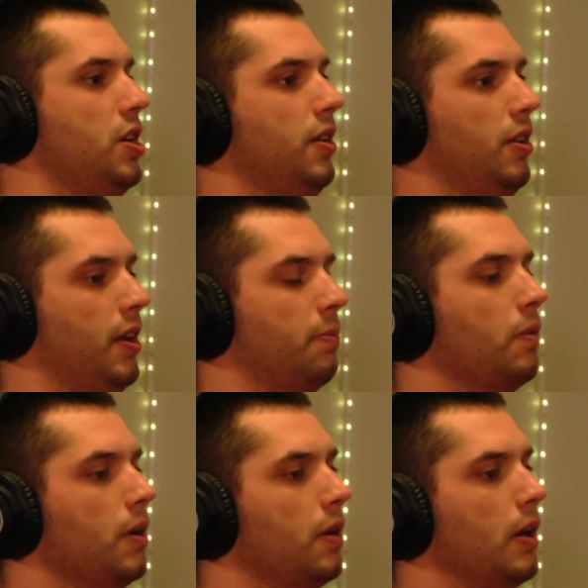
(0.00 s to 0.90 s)
Like,
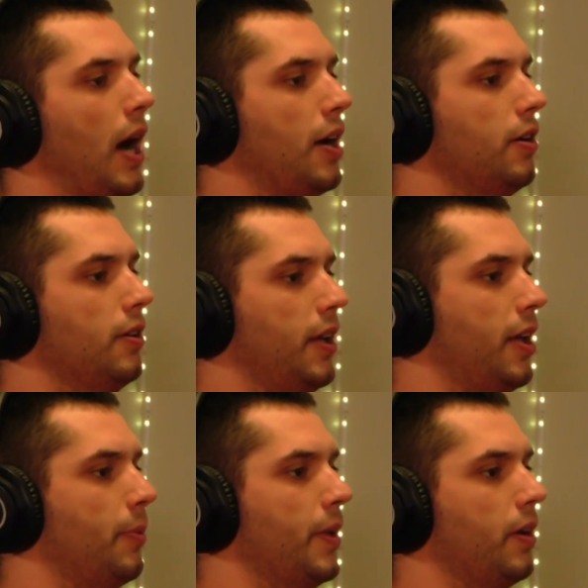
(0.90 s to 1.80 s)

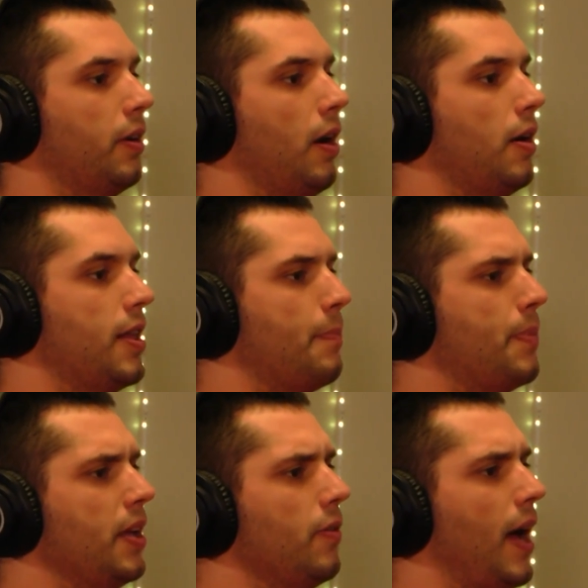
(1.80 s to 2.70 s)
he'll be like, that
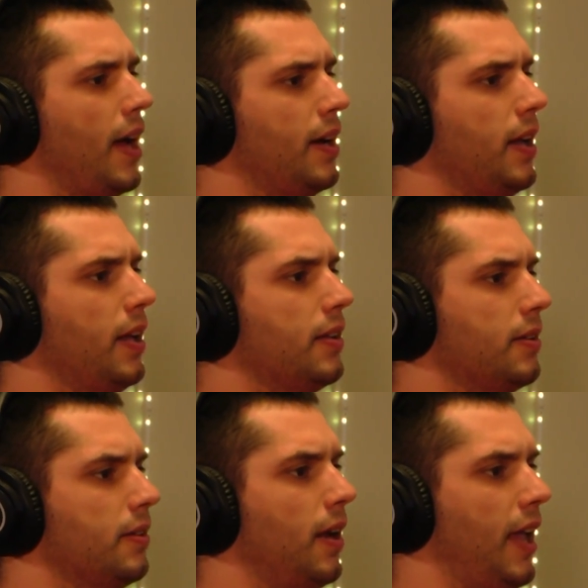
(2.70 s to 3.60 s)
beat you had
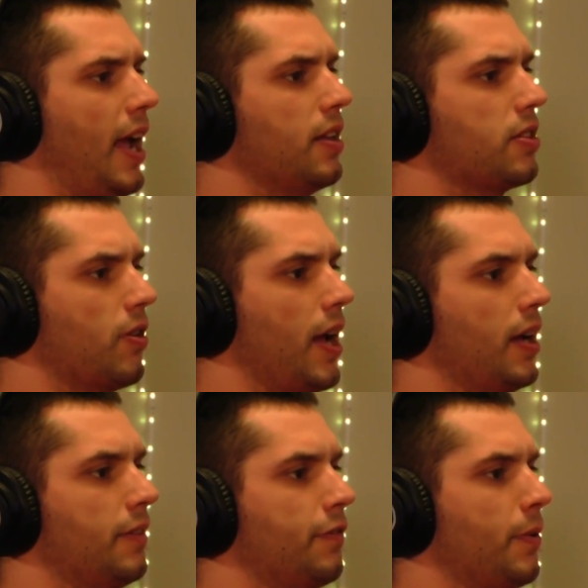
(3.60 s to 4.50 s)
in, like, 8th
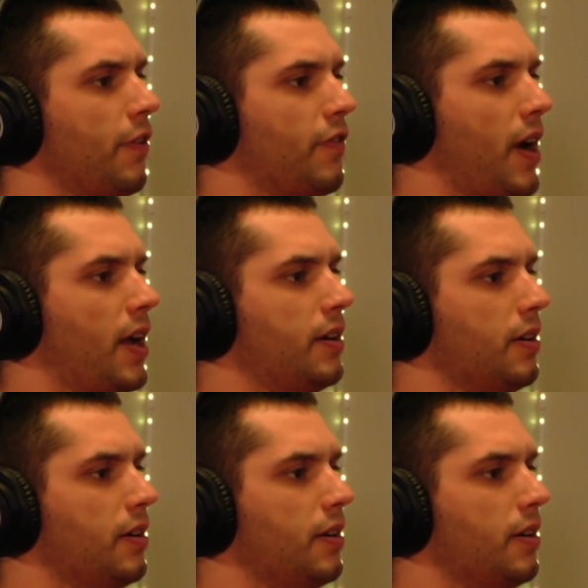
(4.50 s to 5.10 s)
grade from your friend,